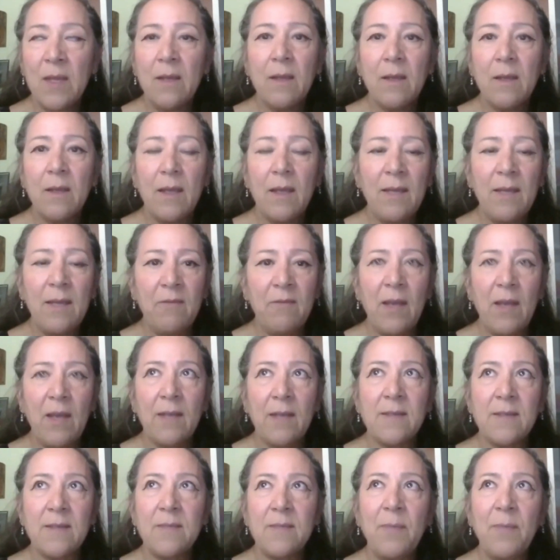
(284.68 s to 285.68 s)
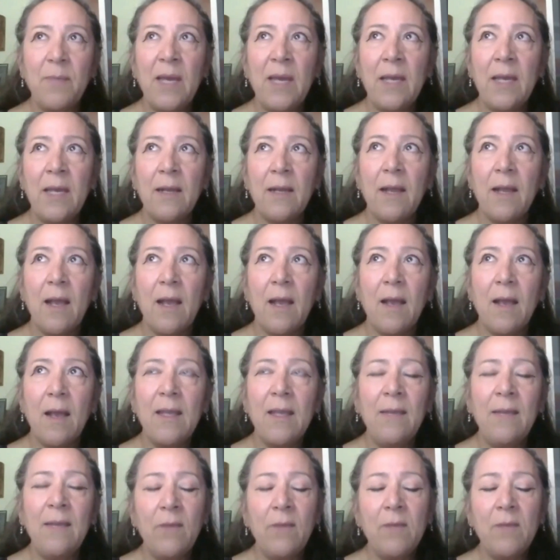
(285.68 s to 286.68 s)
events, but
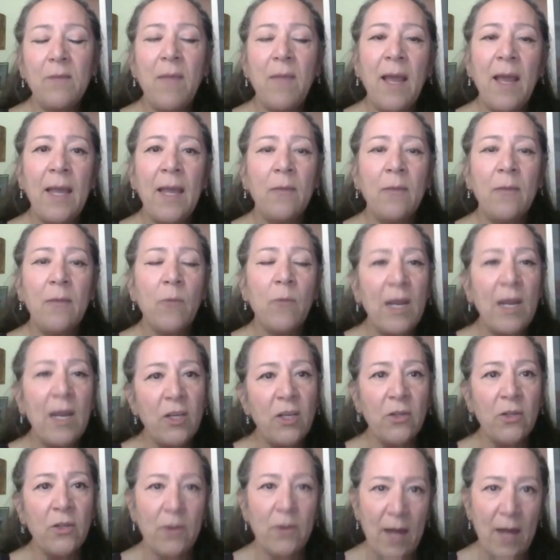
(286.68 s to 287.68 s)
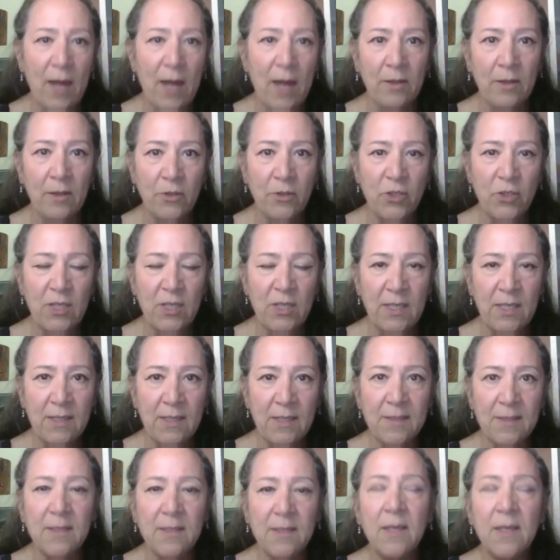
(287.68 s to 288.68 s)
even my regular
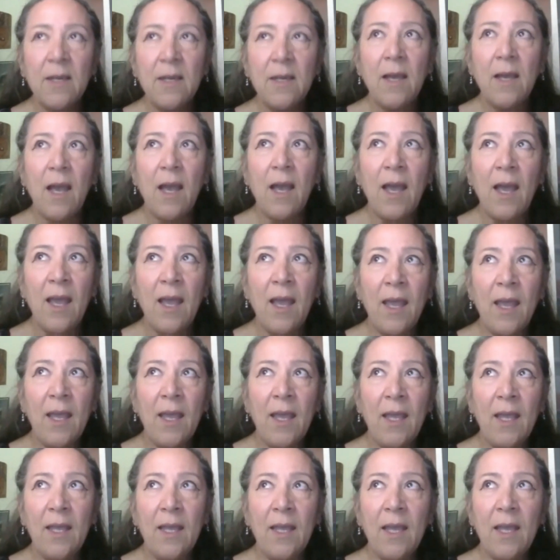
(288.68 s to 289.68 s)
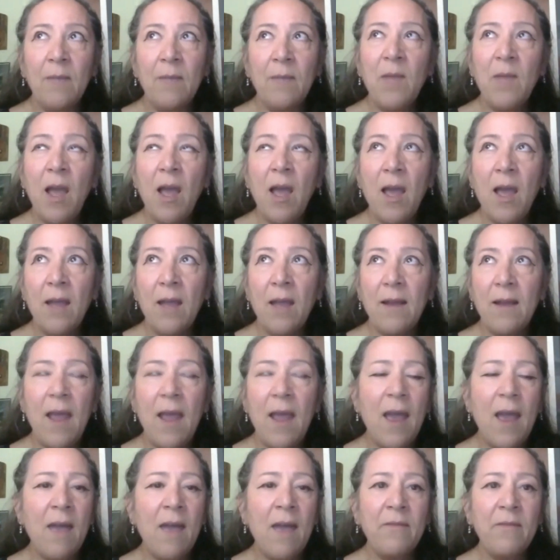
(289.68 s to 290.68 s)
allergies, I am not
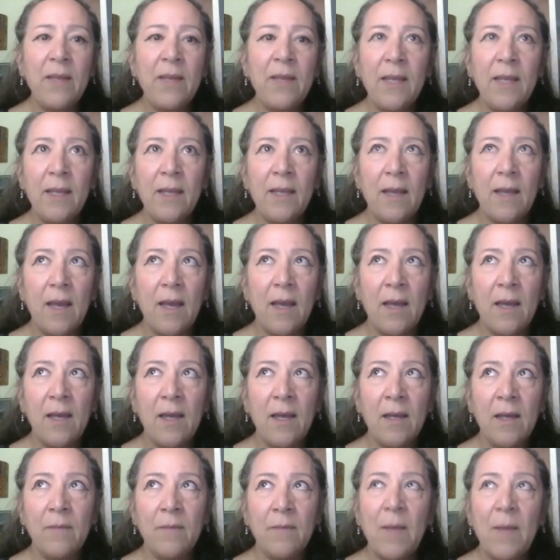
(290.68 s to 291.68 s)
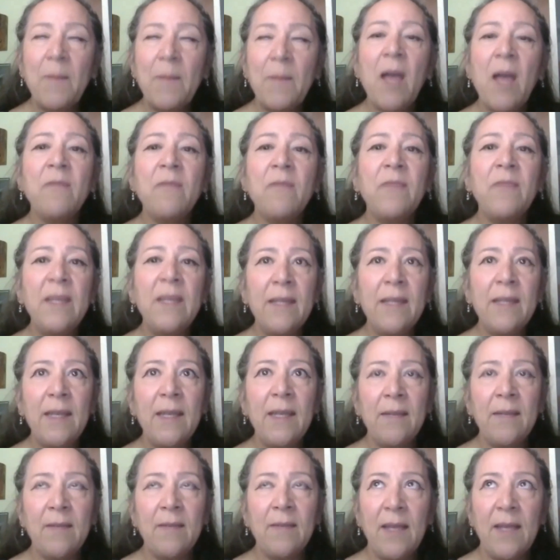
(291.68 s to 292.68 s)
I'm not
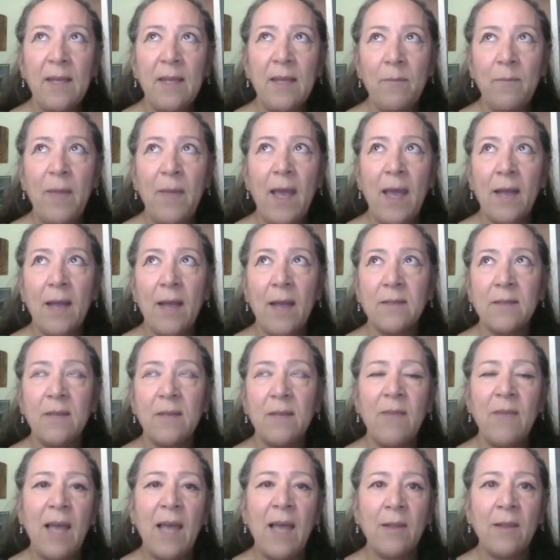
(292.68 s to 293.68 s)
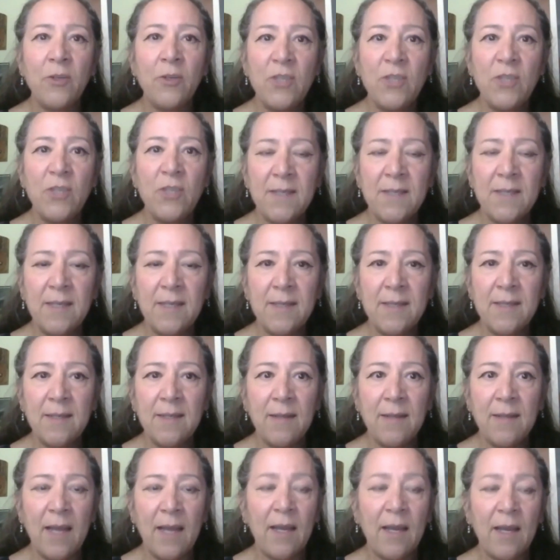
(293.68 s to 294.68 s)
feeling the impact of allergy season
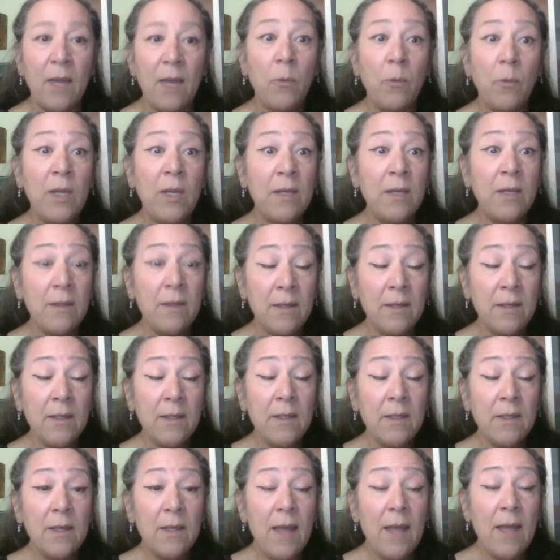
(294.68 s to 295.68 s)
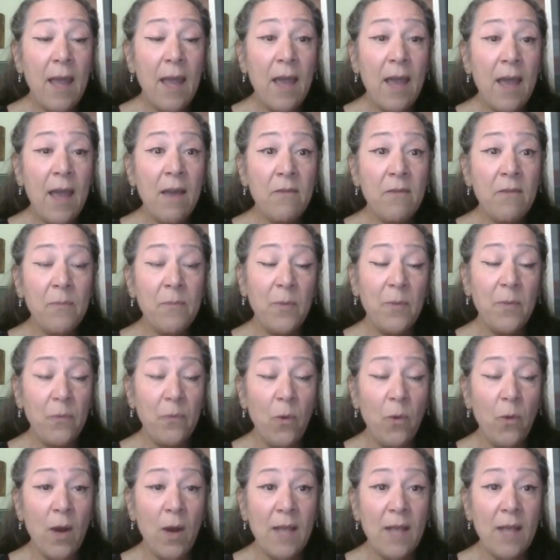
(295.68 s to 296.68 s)
like I would have
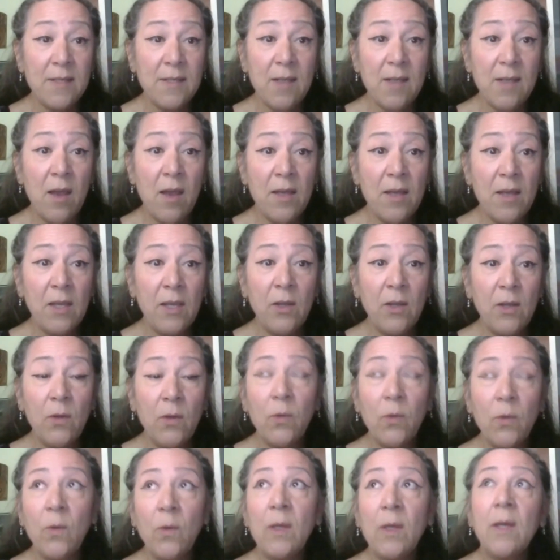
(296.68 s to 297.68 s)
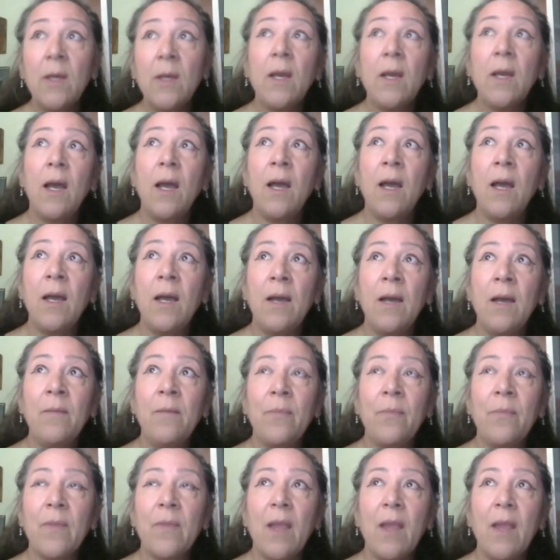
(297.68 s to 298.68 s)
before I saw you.
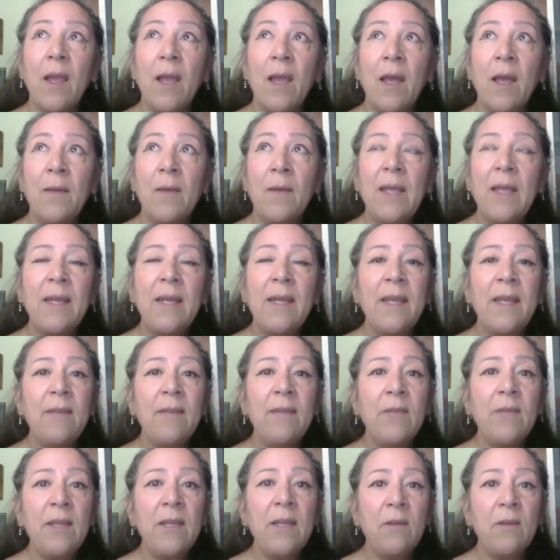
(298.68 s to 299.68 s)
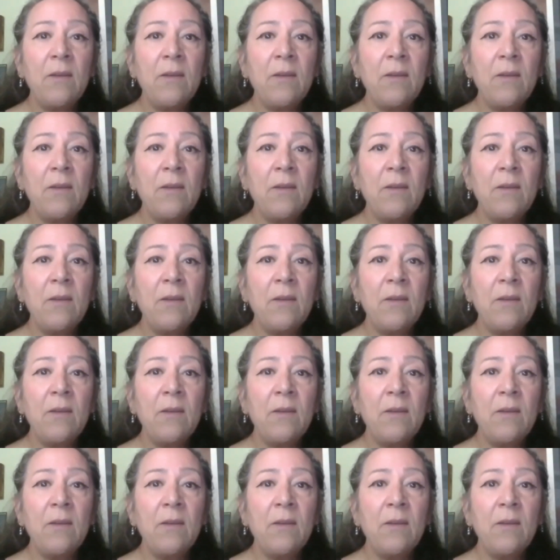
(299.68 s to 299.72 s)
In a given